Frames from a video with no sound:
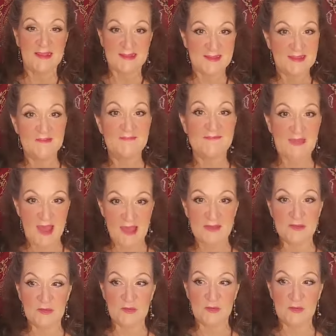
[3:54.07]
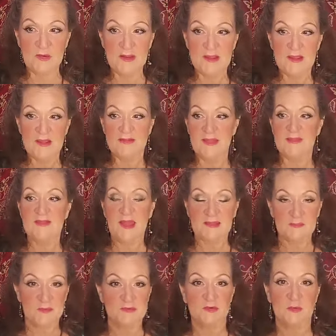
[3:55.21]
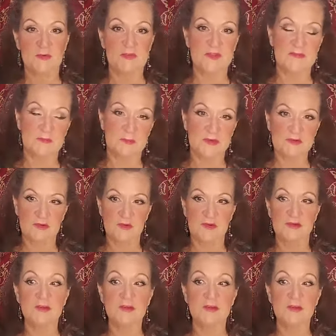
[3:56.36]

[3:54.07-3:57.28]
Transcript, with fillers: give value, then that's what you'll receive in return.